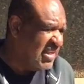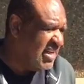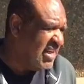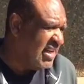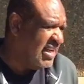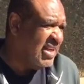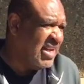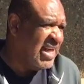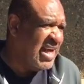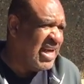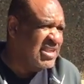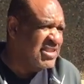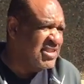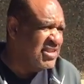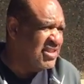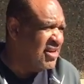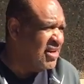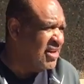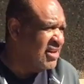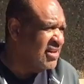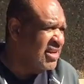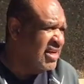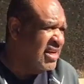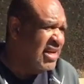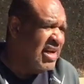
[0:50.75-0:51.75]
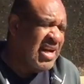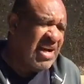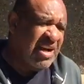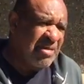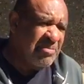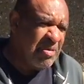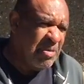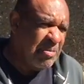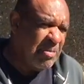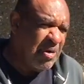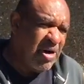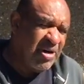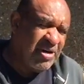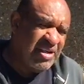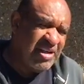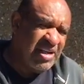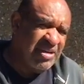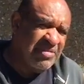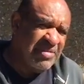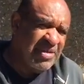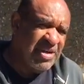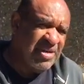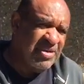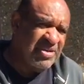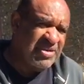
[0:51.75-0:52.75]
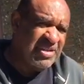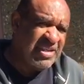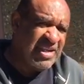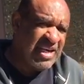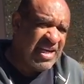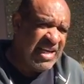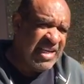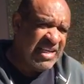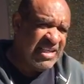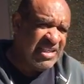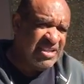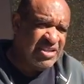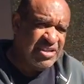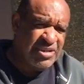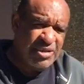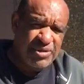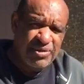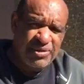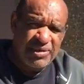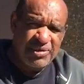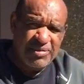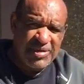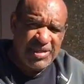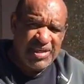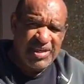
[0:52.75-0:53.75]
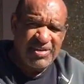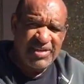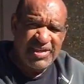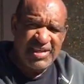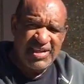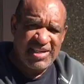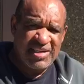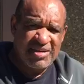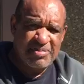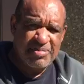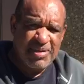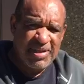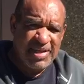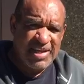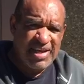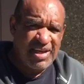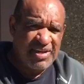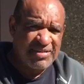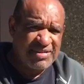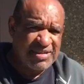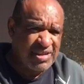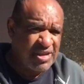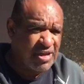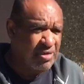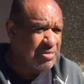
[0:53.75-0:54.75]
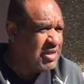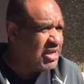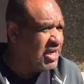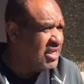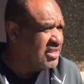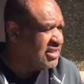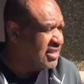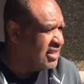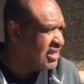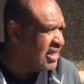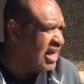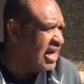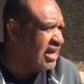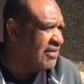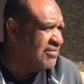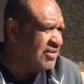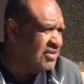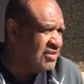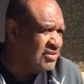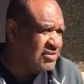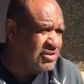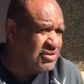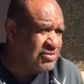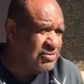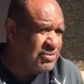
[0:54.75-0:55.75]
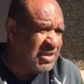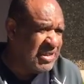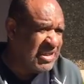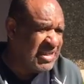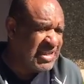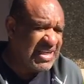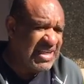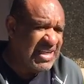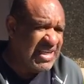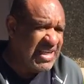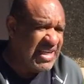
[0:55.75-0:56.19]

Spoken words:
Like last year, my ball club goes 8-2 and we don't get in the playoffs, because our conference was weak